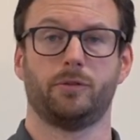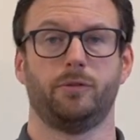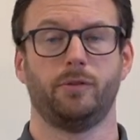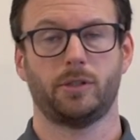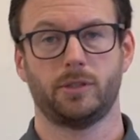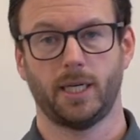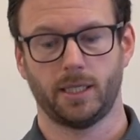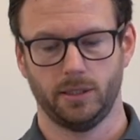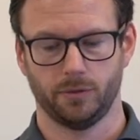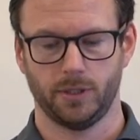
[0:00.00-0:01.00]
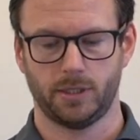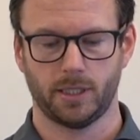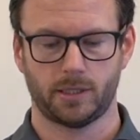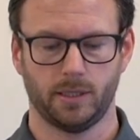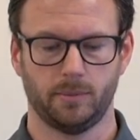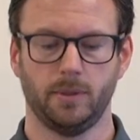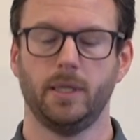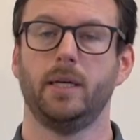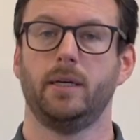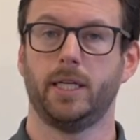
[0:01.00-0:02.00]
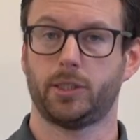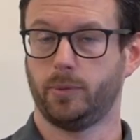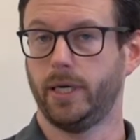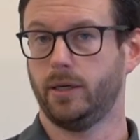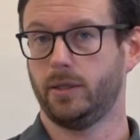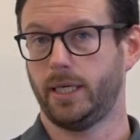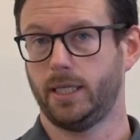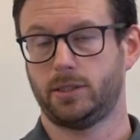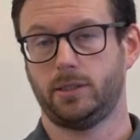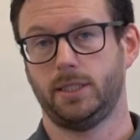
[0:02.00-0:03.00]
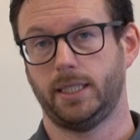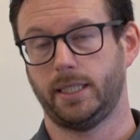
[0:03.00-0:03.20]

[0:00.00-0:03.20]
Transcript: of the functionality of the system, as well as